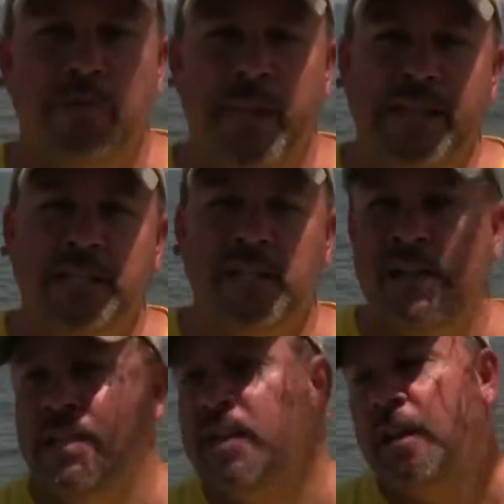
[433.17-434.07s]
your bait's
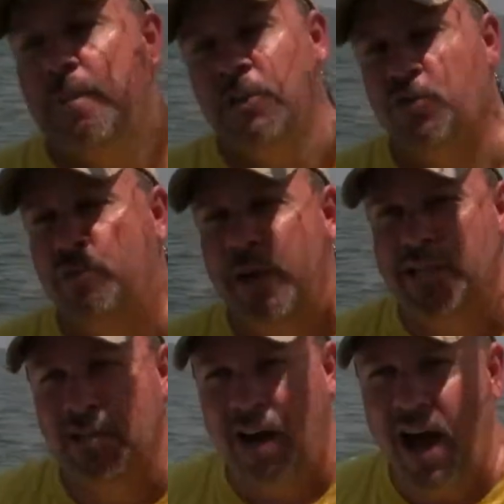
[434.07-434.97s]
clean. You got to make sure your bait's
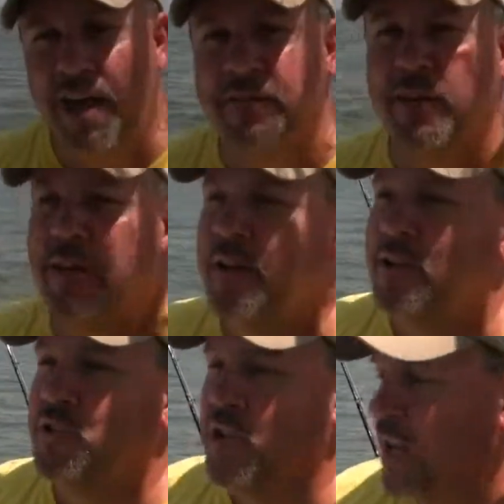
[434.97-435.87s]
alive.
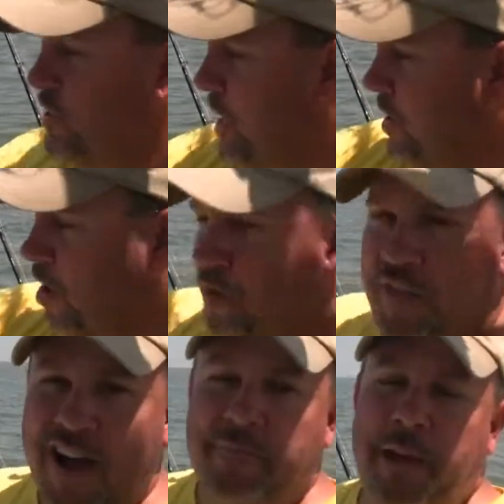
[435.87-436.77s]
So you got to check all
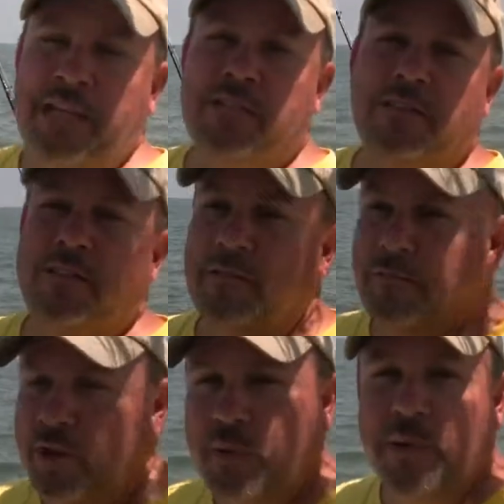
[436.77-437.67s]
5 baits
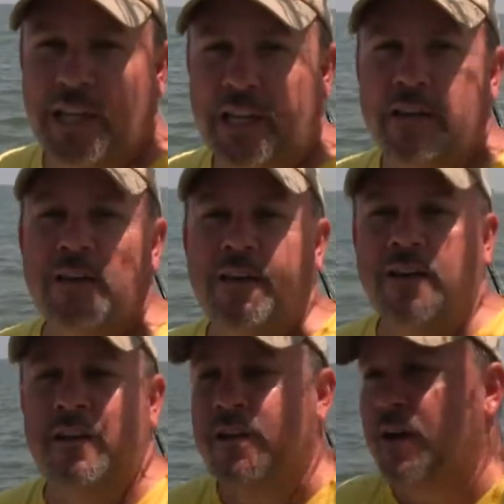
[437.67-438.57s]
frequently.
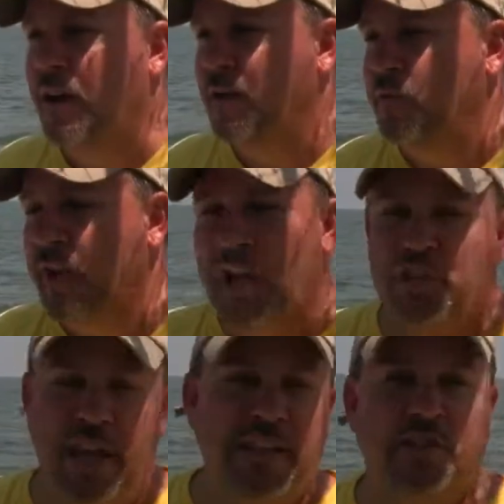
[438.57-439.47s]
You've got to
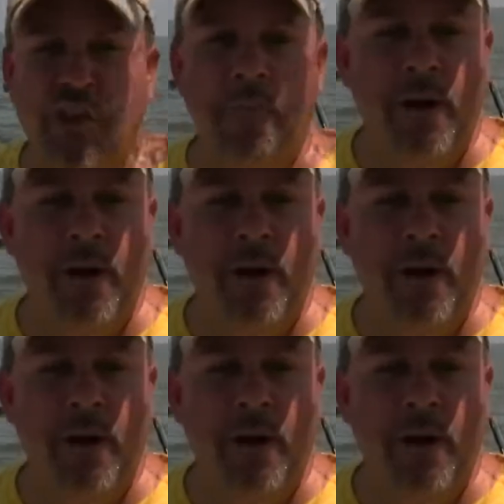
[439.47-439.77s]
shake the chum